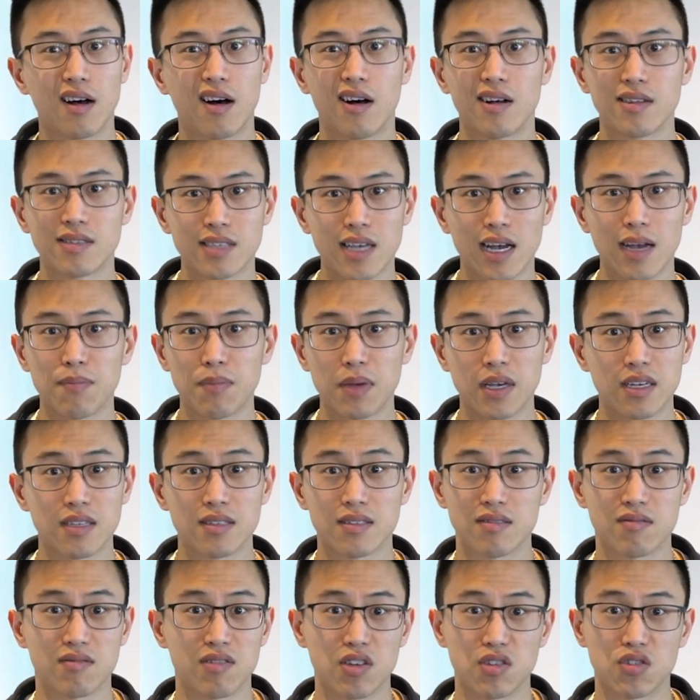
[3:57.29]
on time
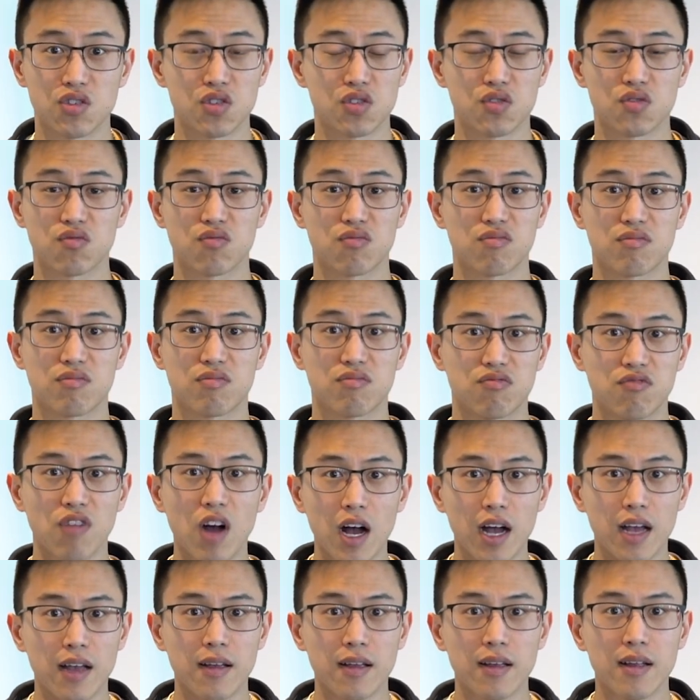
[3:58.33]
because they're just
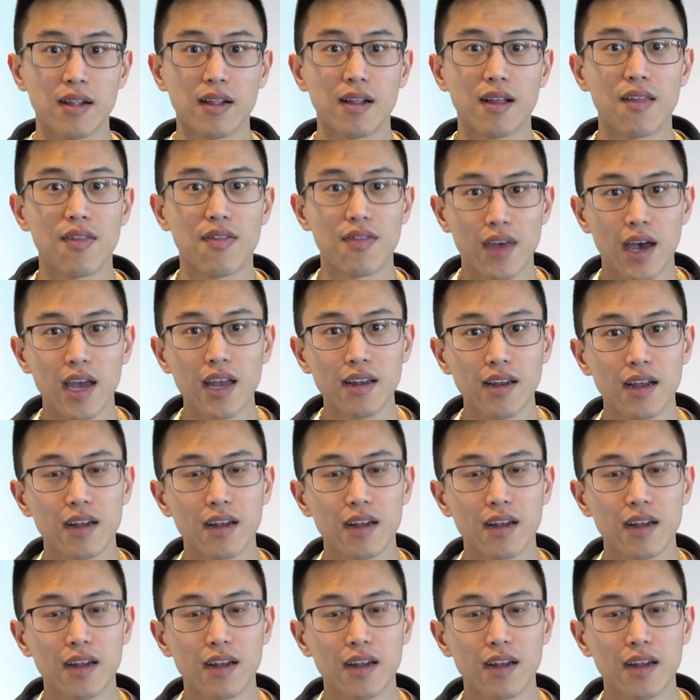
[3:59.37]
rot. then